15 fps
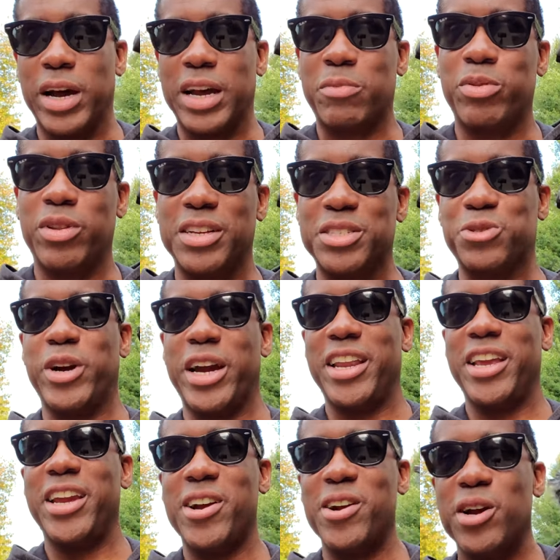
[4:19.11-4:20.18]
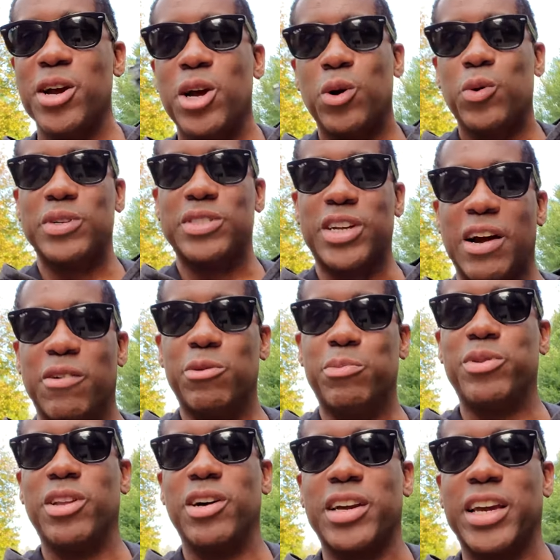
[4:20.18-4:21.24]
Mic Plus right here, which I will
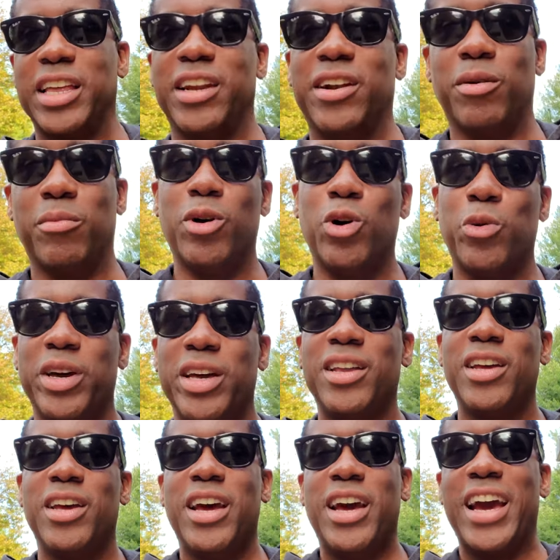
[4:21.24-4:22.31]
plug in in a moment.